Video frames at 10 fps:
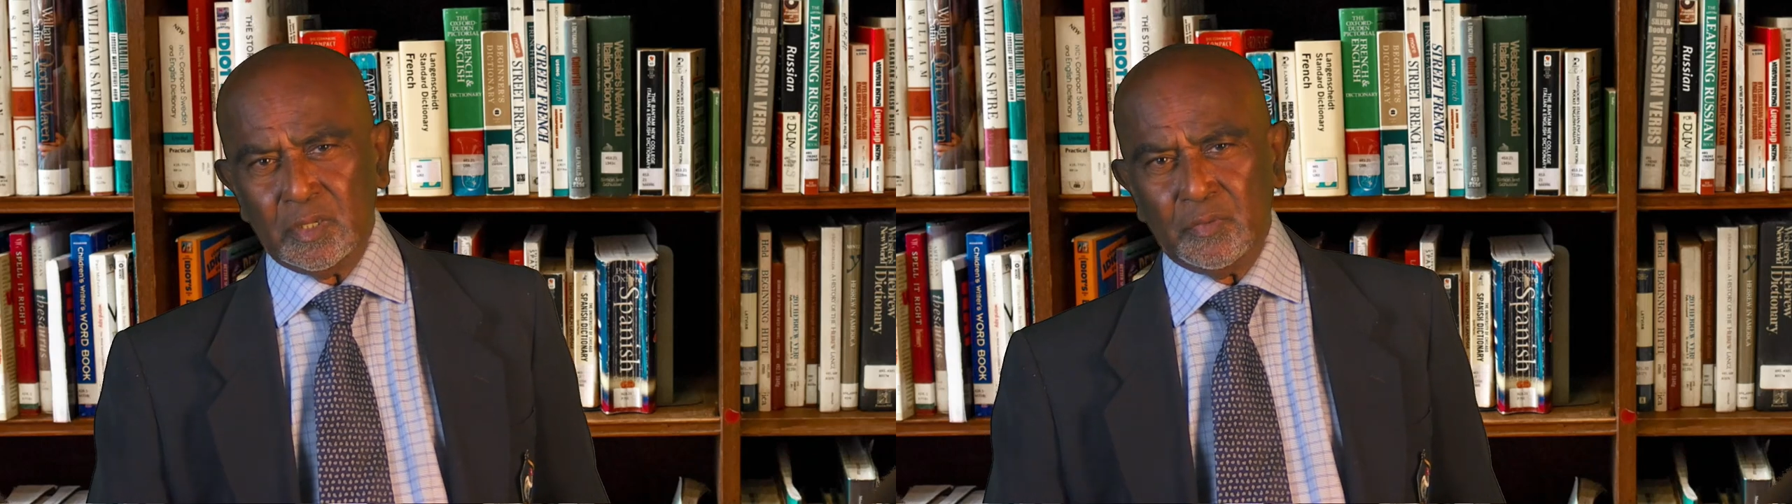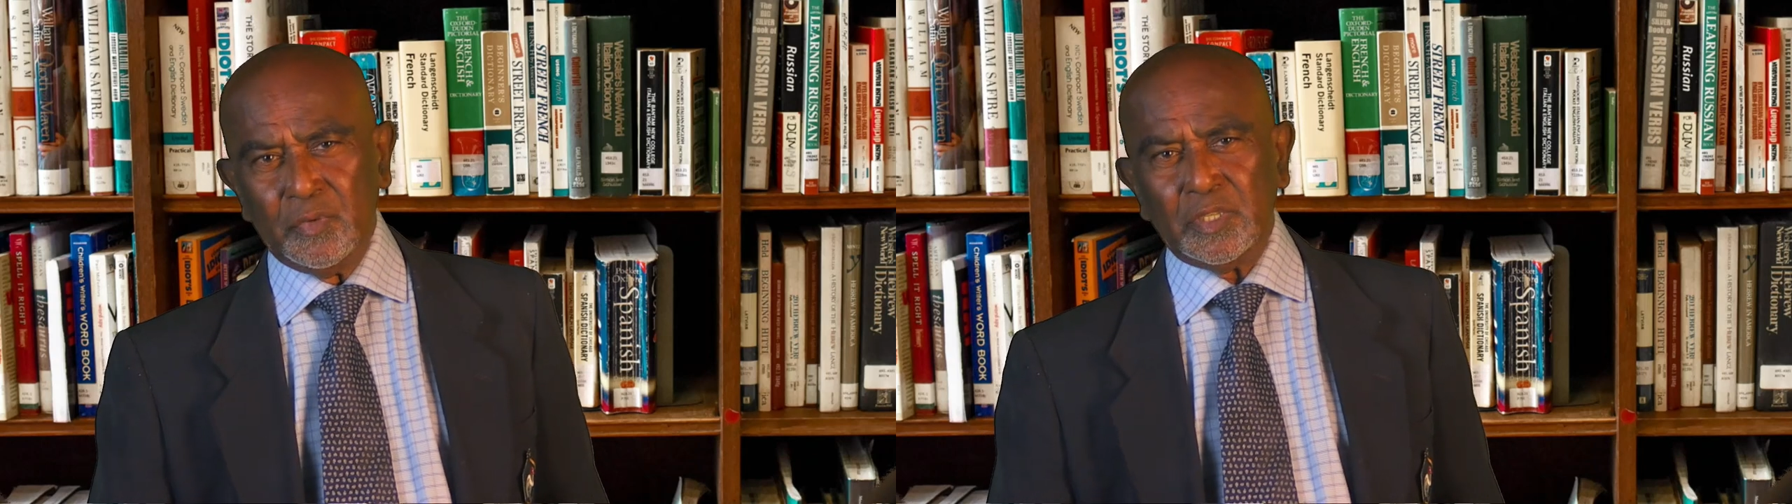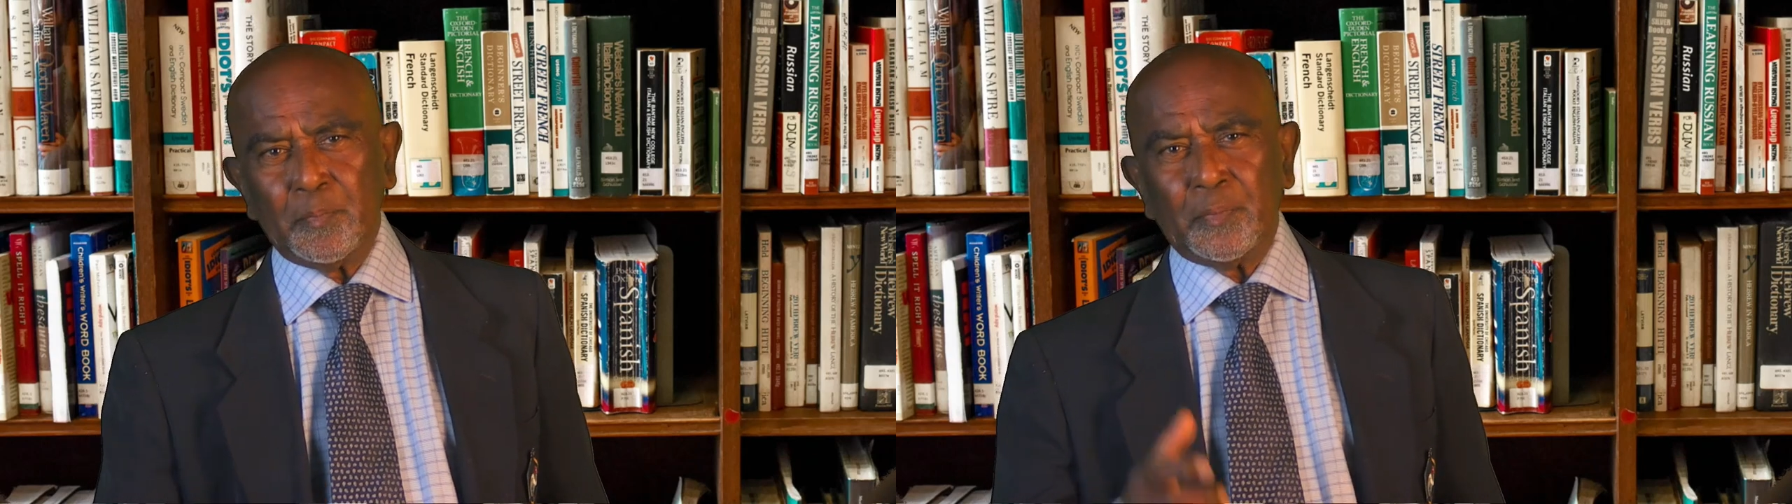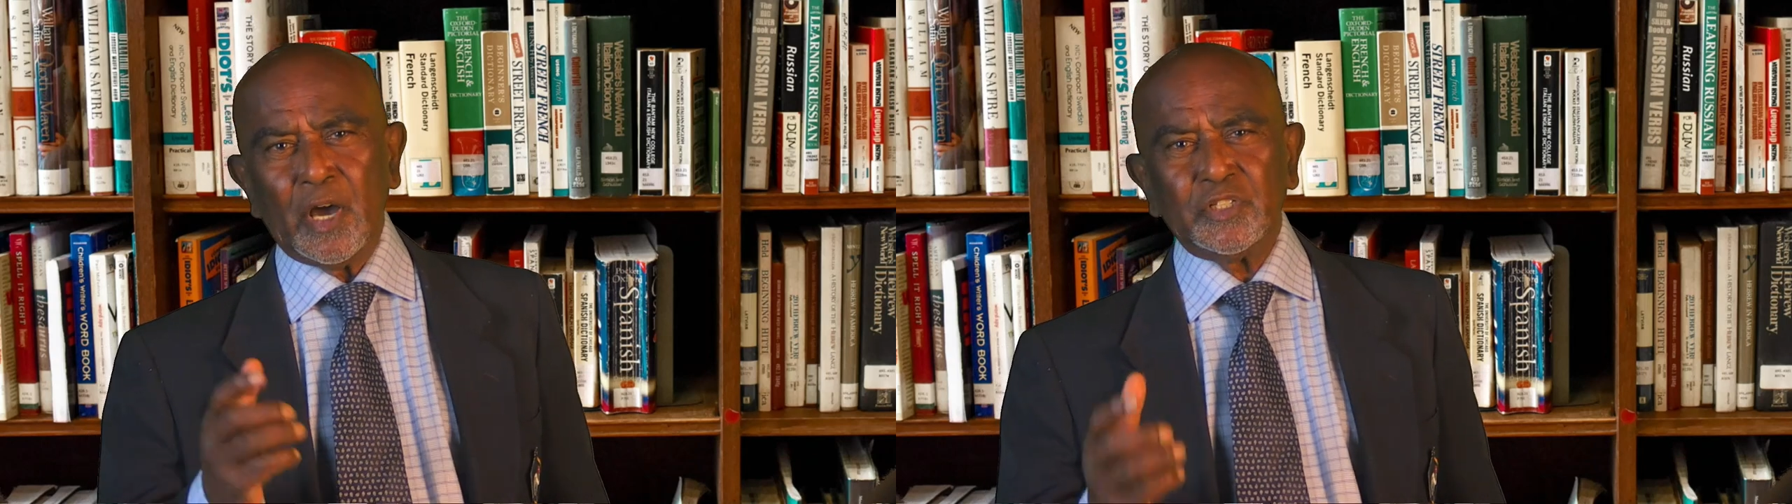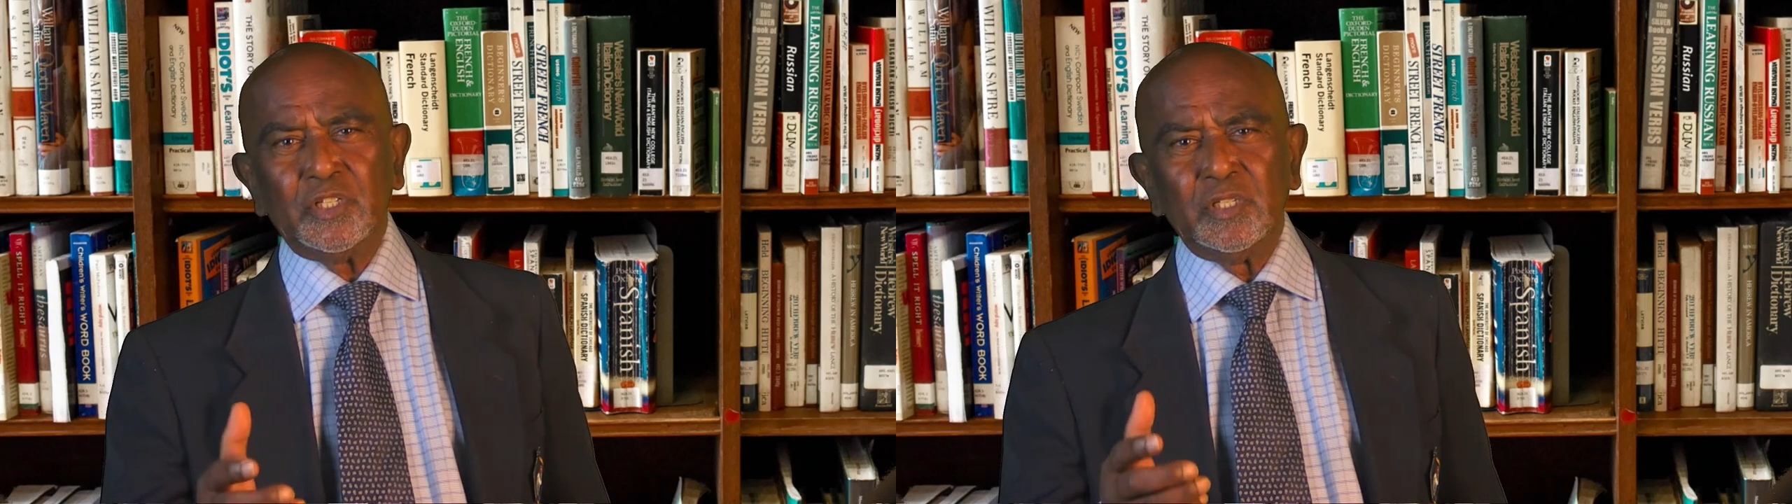with the
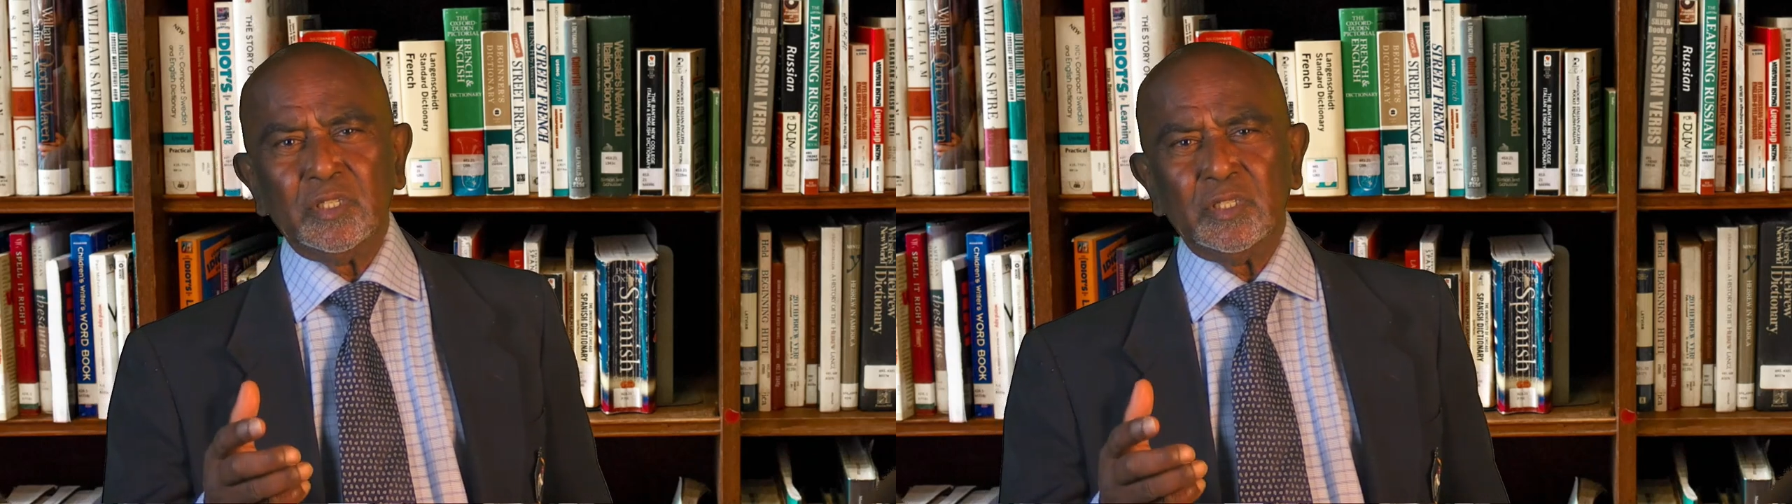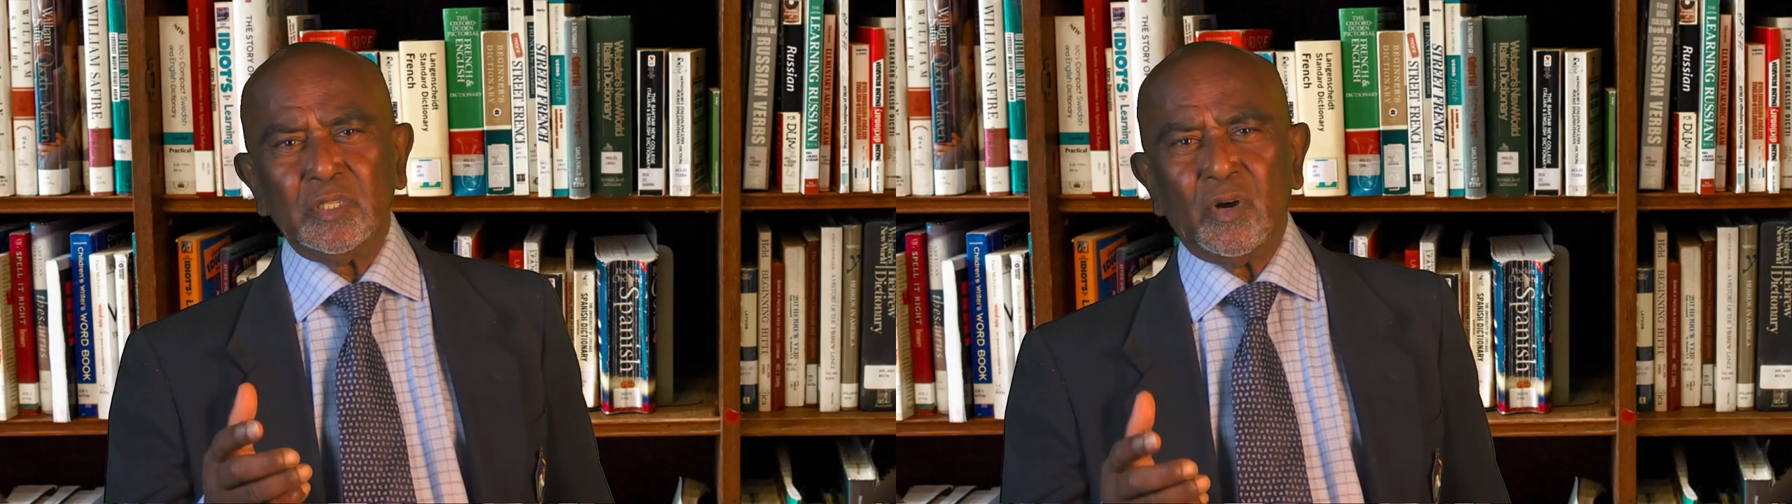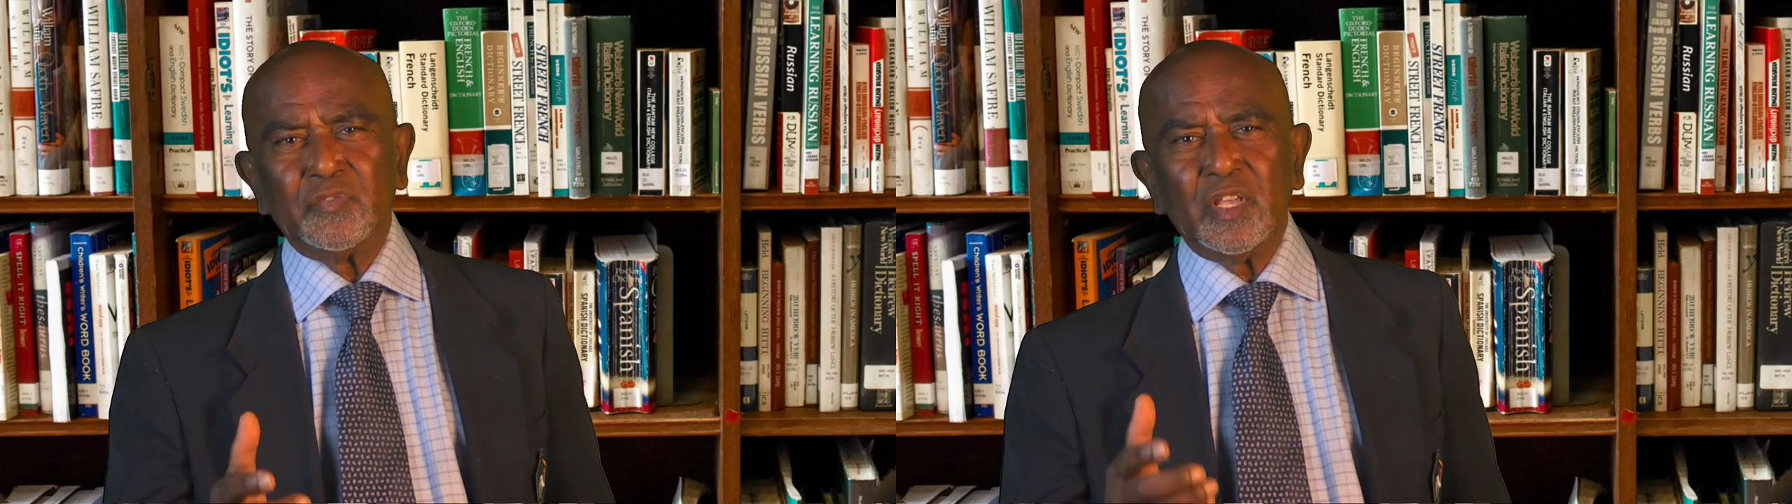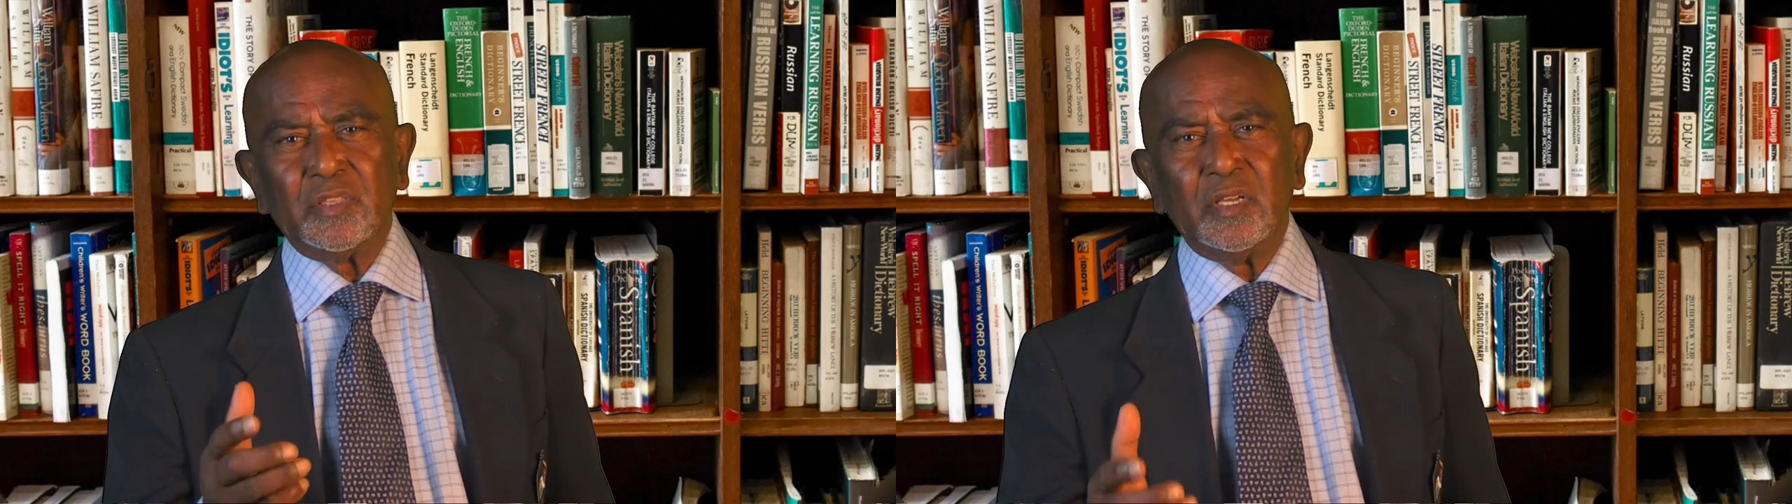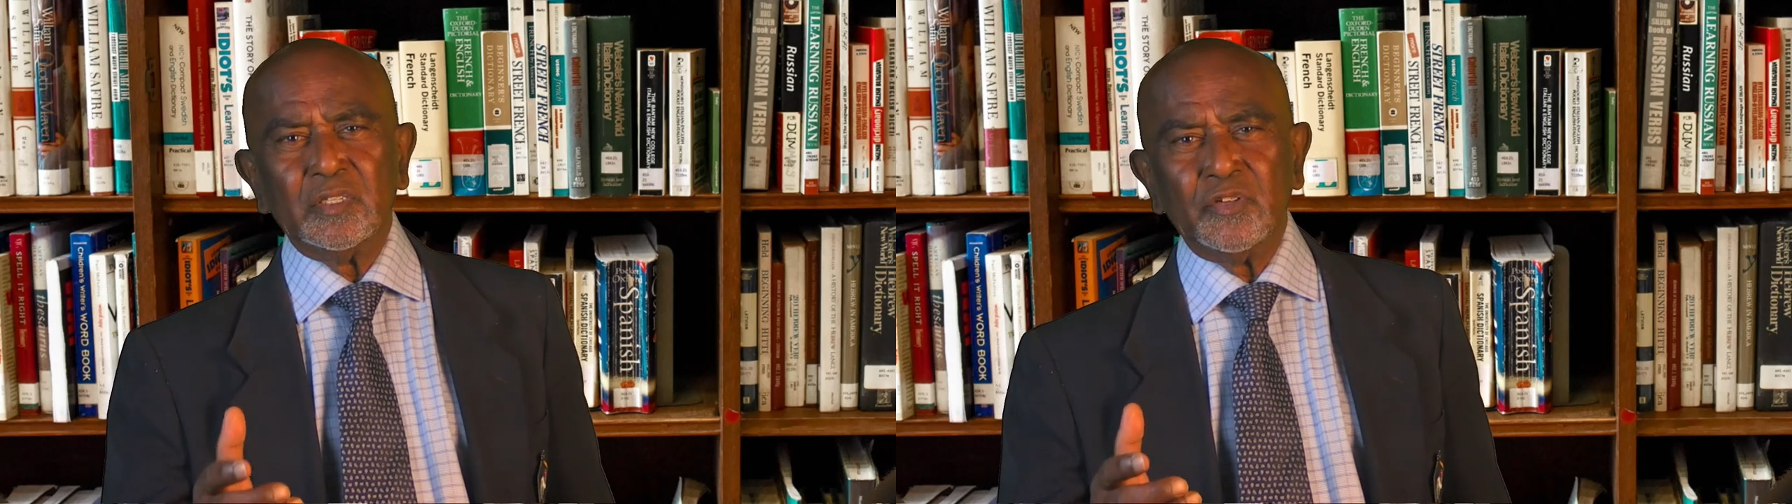passing of the
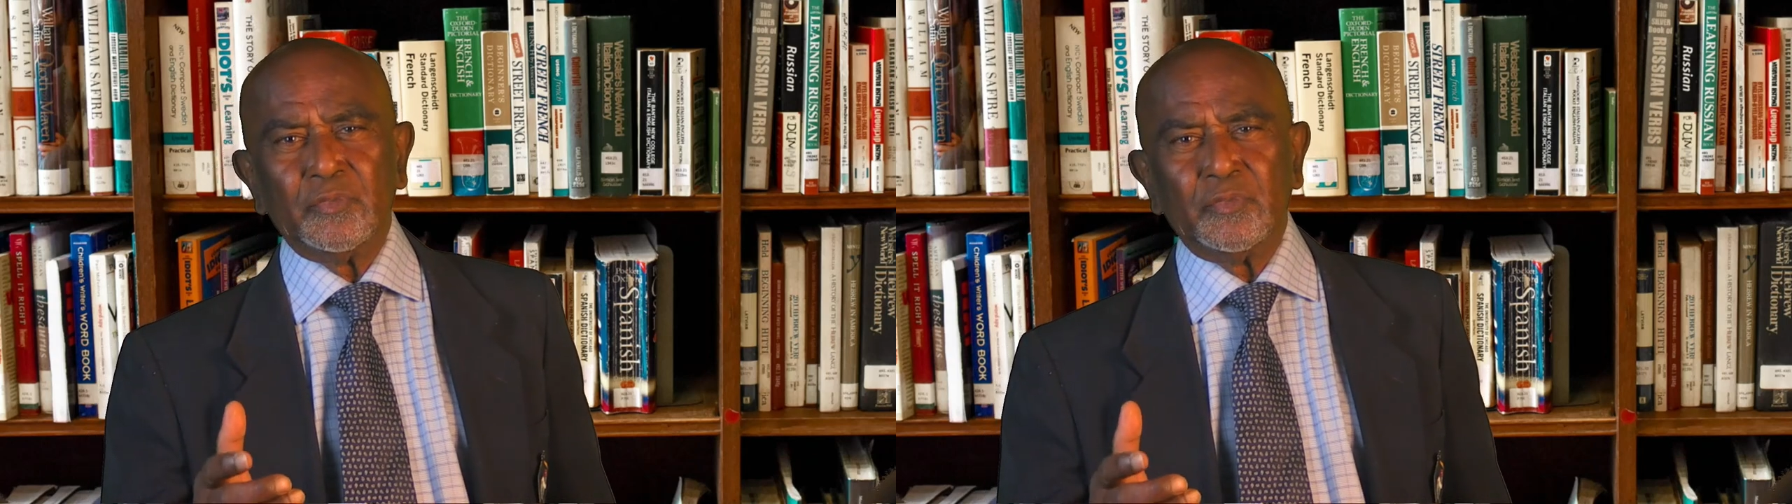third